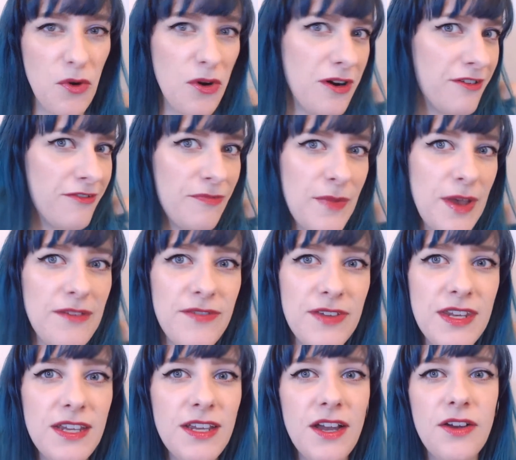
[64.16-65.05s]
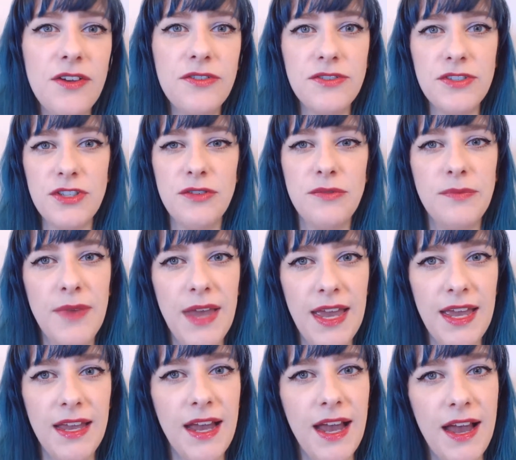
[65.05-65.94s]
more of my videos, you
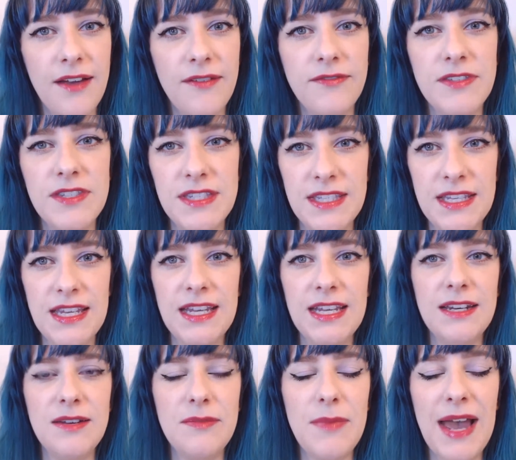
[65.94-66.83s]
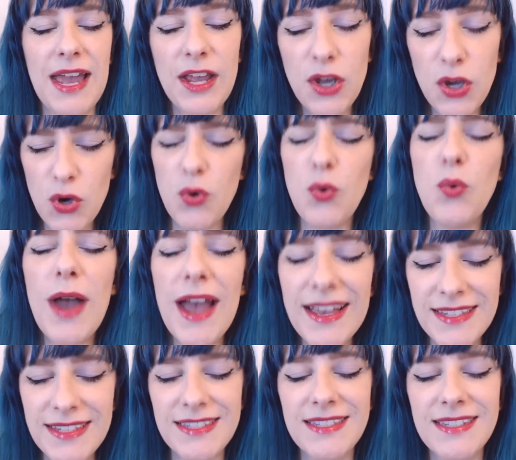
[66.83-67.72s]
may have seen my
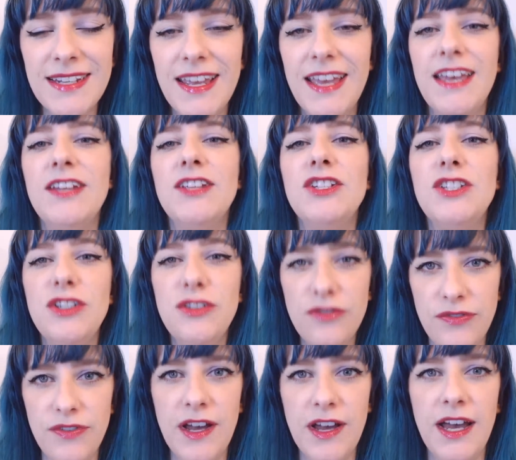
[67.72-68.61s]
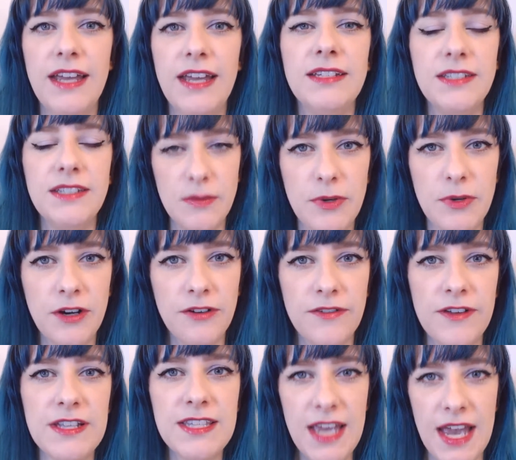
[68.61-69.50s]
quest to find the
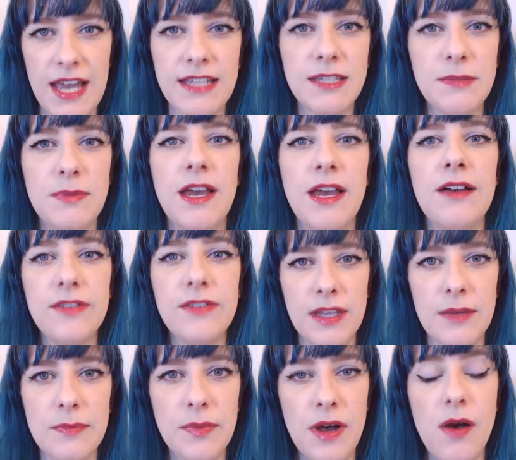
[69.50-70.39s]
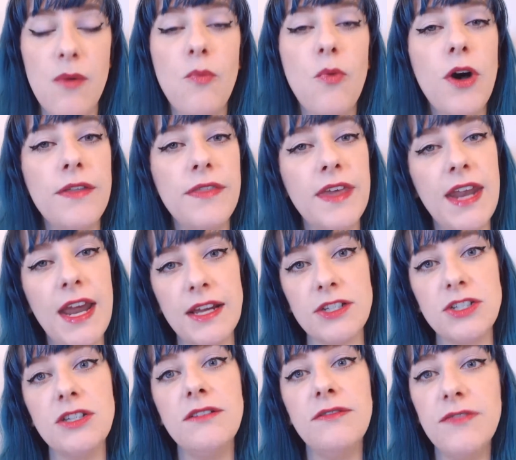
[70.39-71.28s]
perfect SPF lip balm, one that
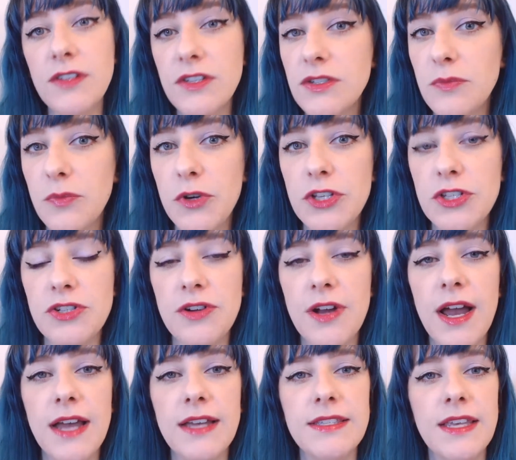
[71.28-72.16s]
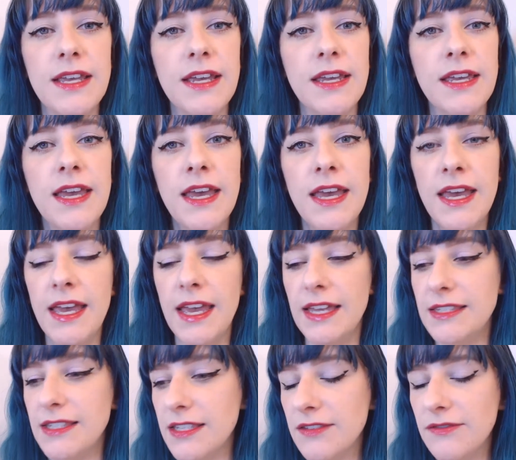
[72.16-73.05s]
actually feels moisturizing,
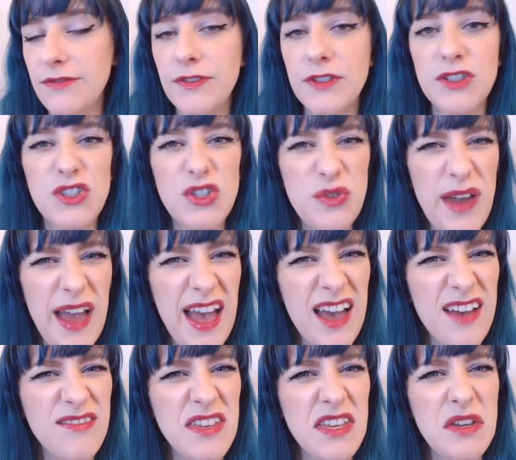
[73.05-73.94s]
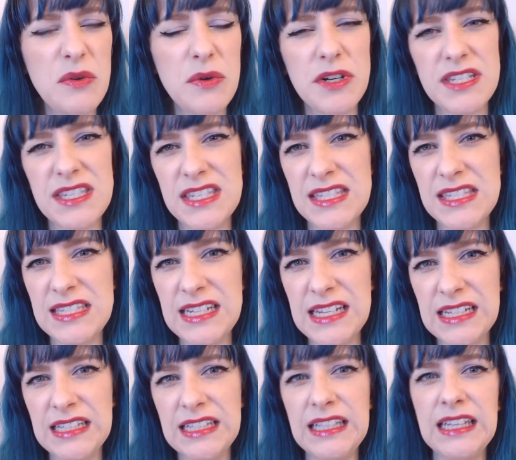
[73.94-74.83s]
it doesn't feel too heavy or
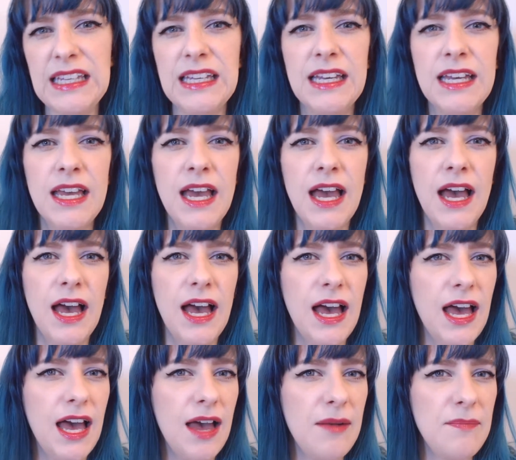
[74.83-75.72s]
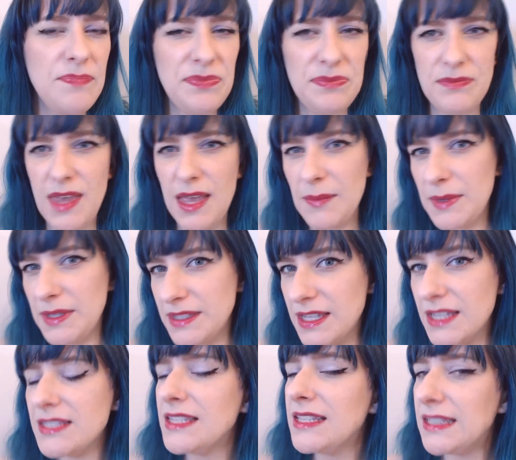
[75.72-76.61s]
sticky, um, maybe
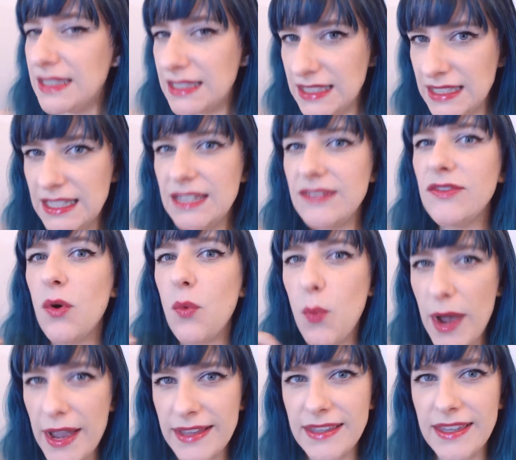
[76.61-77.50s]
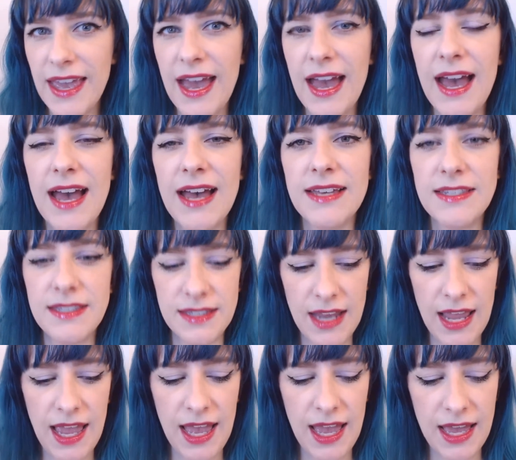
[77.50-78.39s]
doesn't leave a white
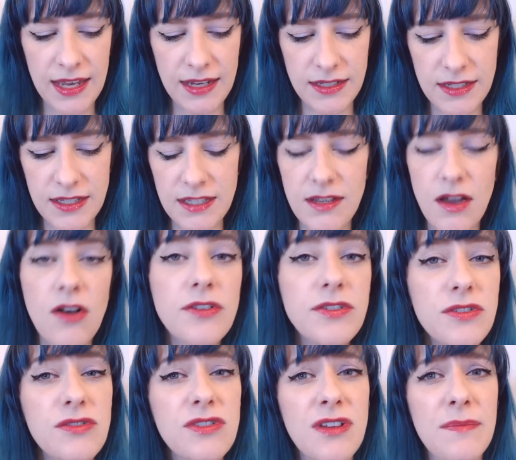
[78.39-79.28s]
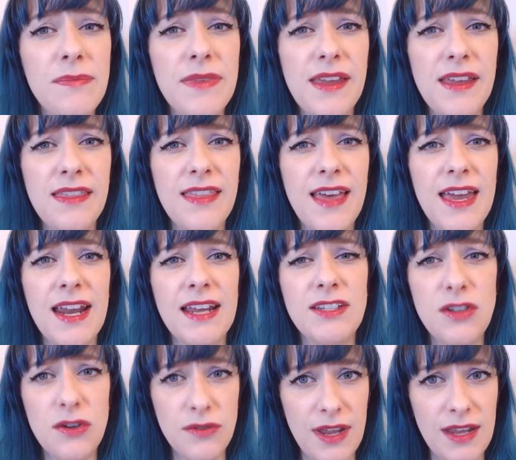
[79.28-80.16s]
cast, and also something that
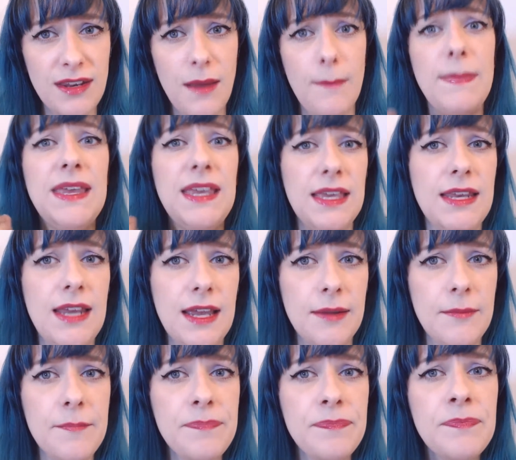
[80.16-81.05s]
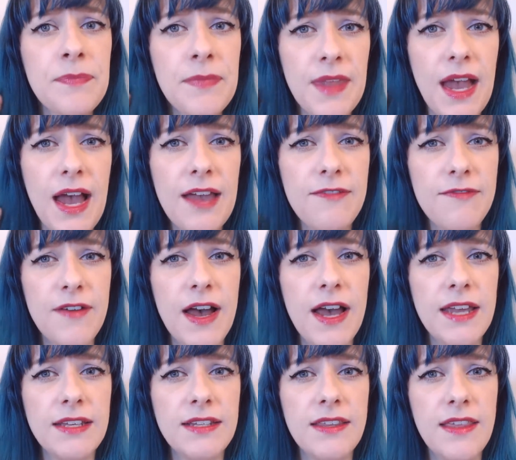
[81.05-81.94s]
I don't end up eating. I
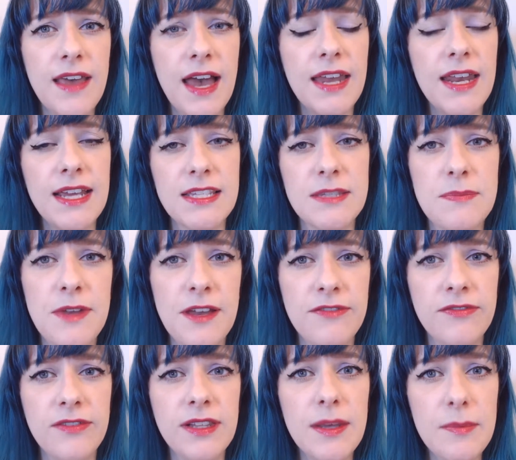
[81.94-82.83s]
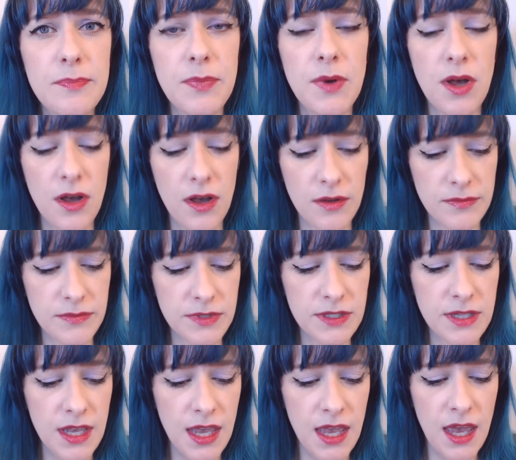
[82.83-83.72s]
find that SPF lip
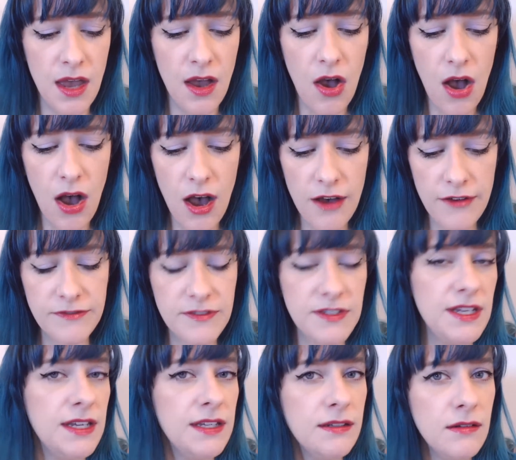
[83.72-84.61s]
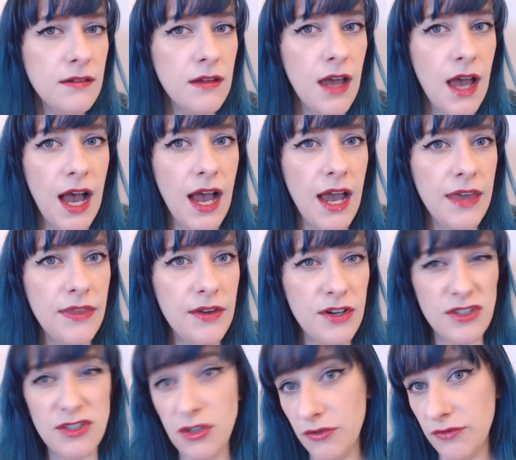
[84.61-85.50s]
balms often
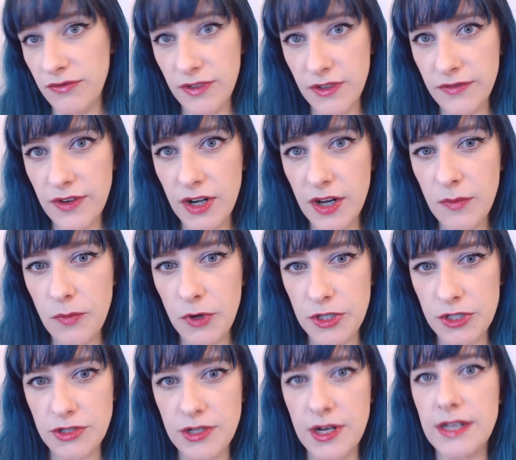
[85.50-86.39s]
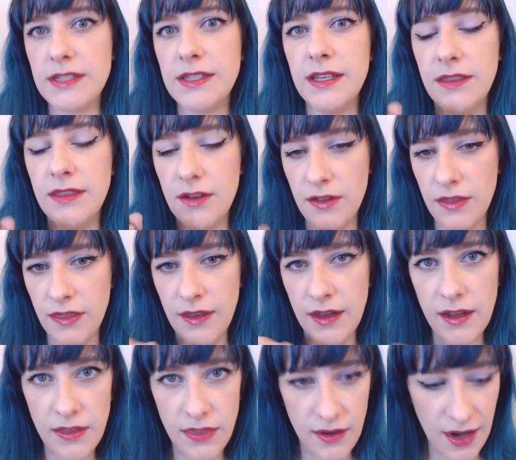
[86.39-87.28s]
either don't feel very moisturizing, they're
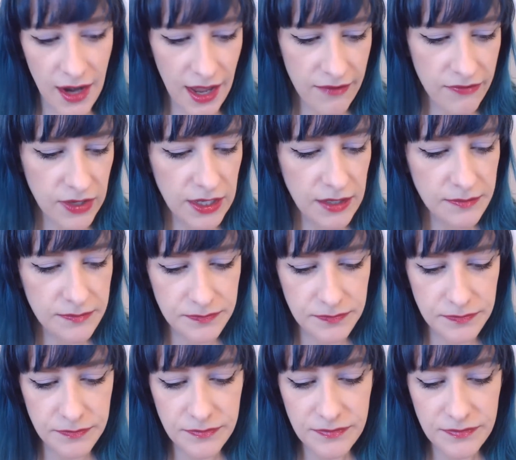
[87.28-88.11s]
thick, they're heavy,